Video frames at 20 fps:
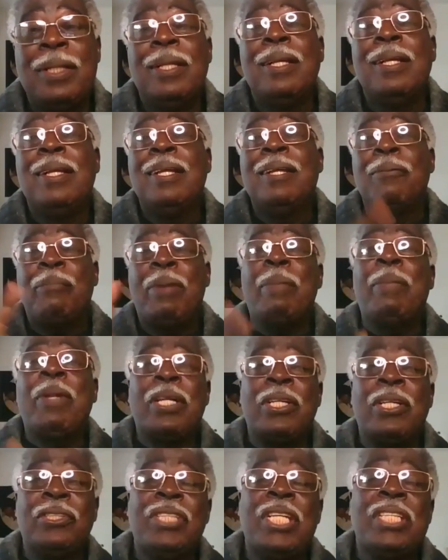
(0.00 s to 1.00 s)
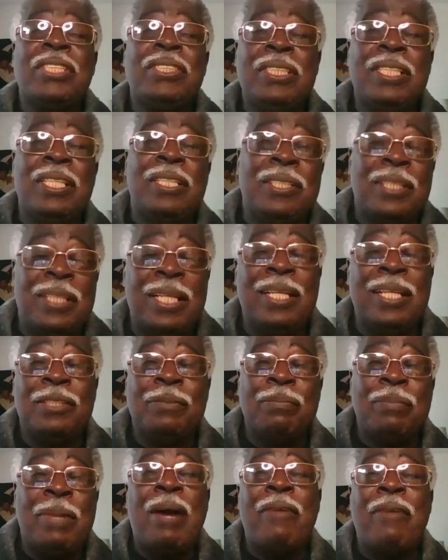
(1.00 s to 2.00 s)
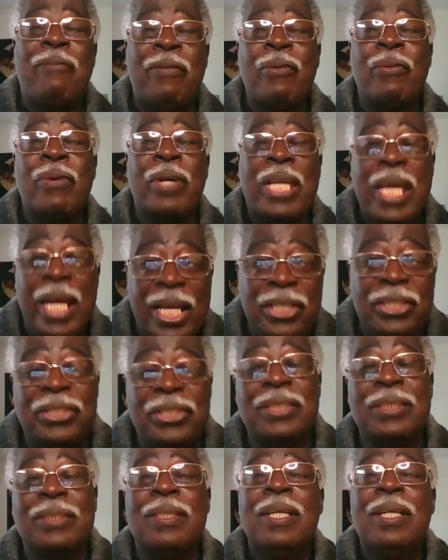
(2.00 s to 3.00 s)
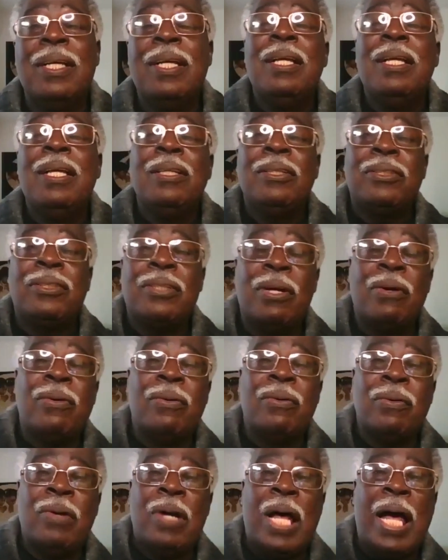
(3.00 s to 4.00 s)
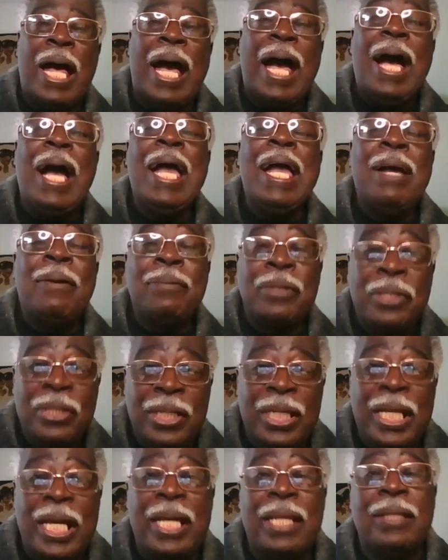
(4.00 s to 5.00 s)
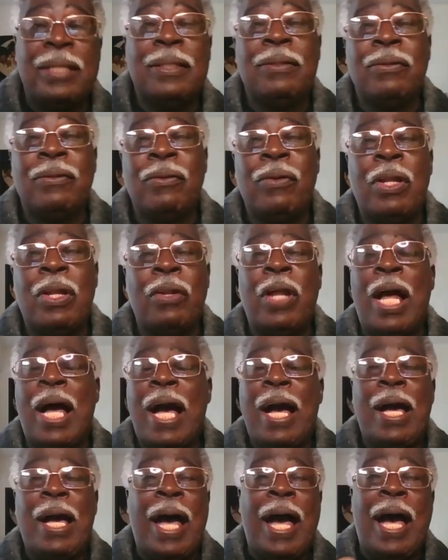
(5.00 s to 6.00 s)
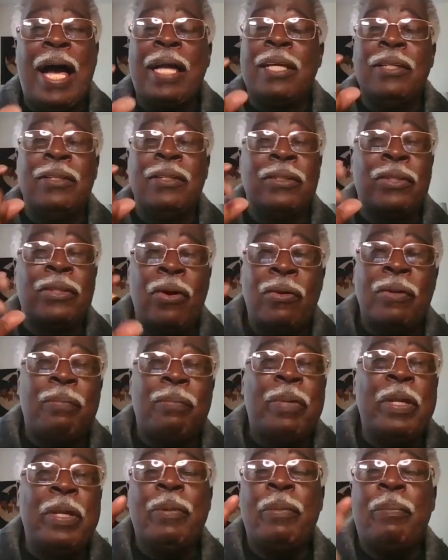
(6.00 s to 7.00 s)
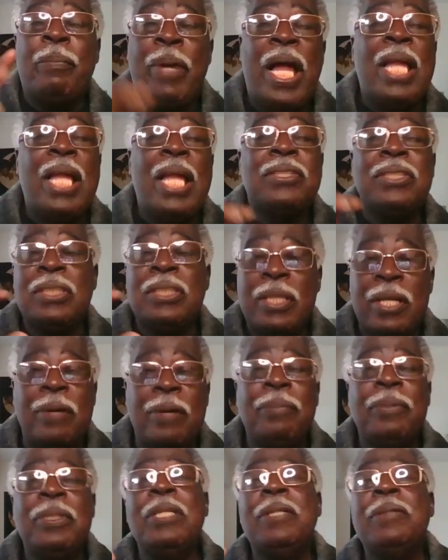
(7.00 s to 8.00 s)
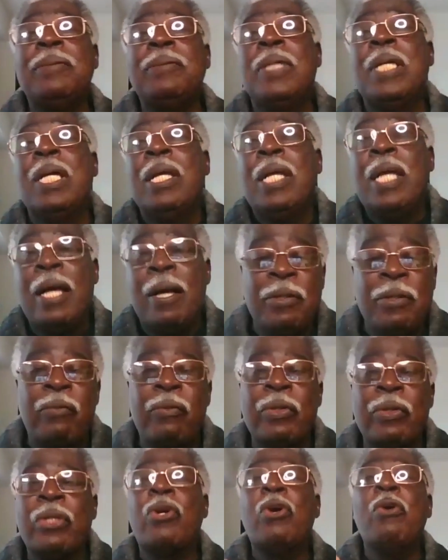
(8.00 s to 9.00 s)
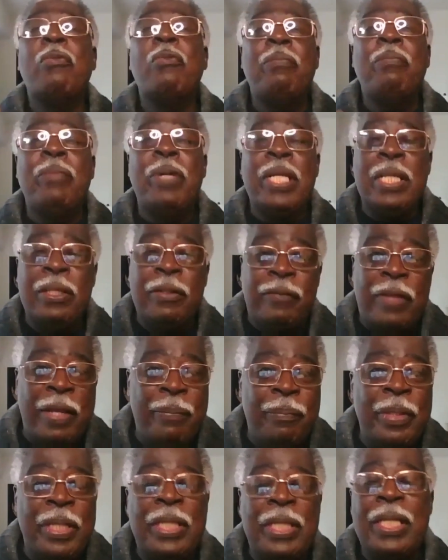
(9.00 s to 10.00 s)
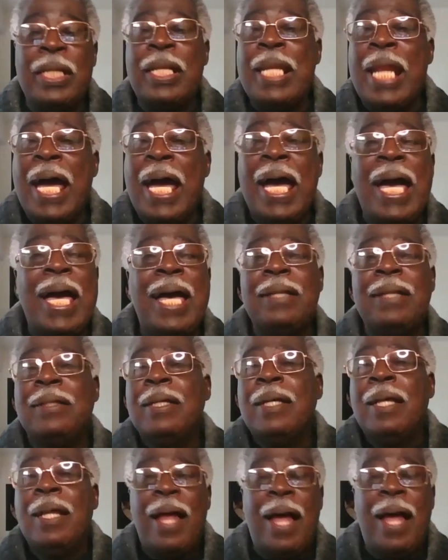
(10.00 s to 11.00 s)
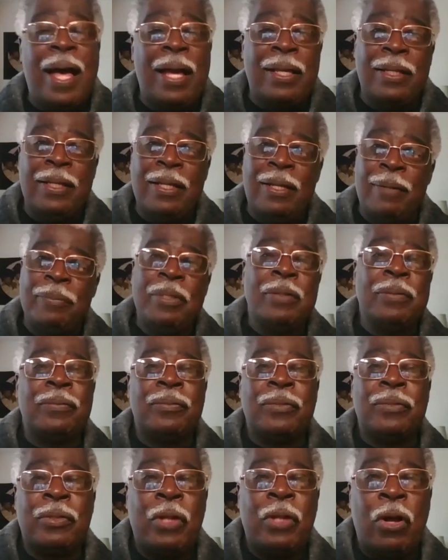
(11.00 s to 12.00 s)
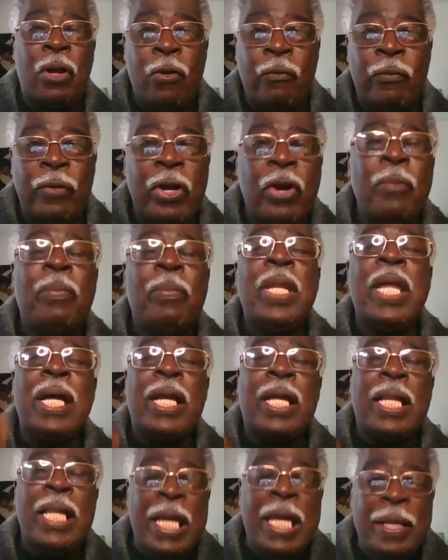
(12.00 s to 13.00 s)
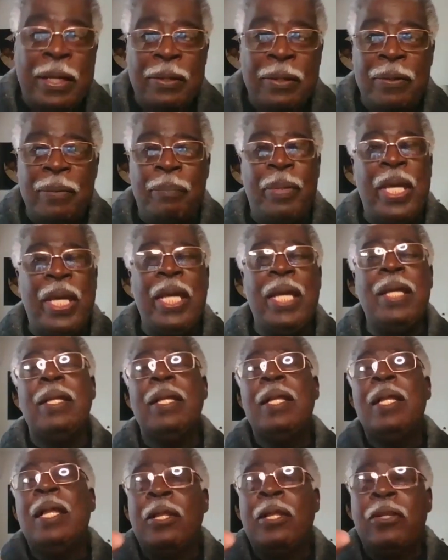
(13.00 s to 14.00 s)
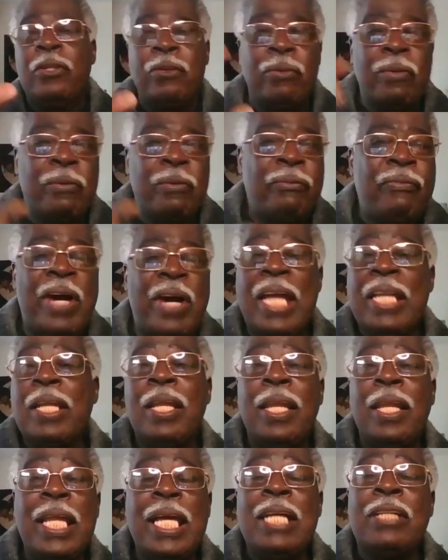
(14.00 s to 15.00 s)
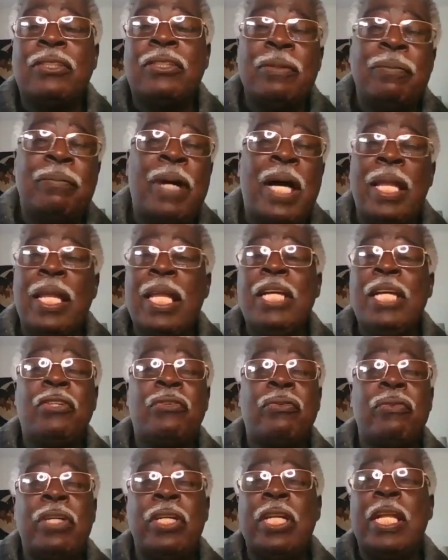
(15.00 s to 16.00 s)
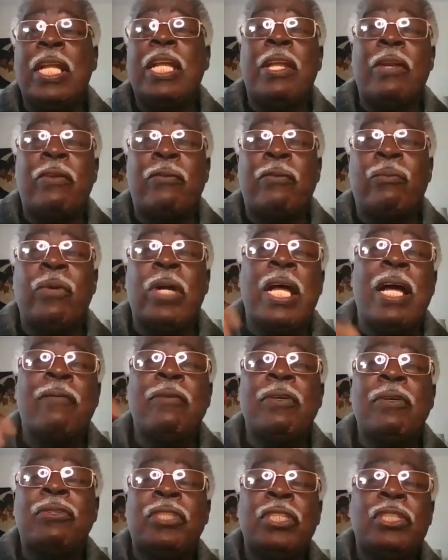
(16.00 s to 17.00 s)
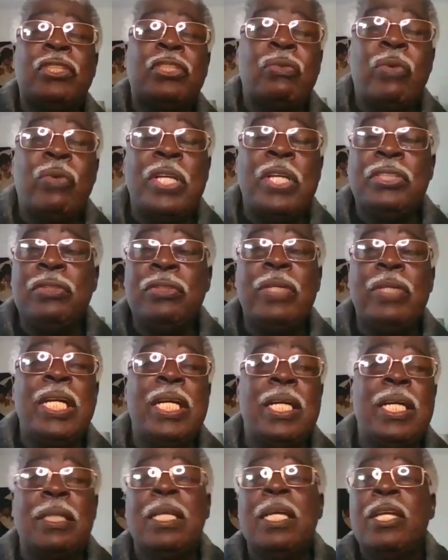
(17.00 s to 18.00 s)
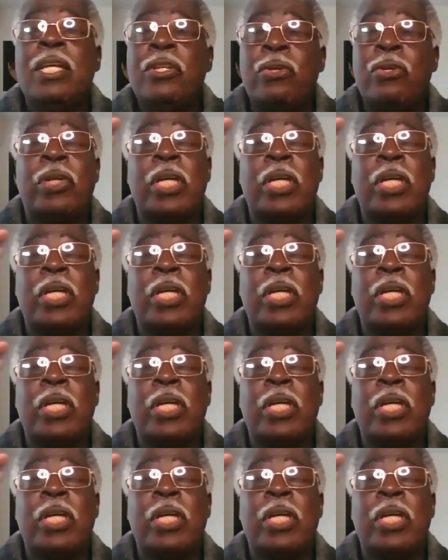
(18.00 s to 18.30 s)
am. Public adjusting is my vocation. So I am good at it. I can go to people policies, help them recoup money. If they've been denied, I can help them reopen that claim, get them paid. You will find a link to my link tree that whatever situation you're in, you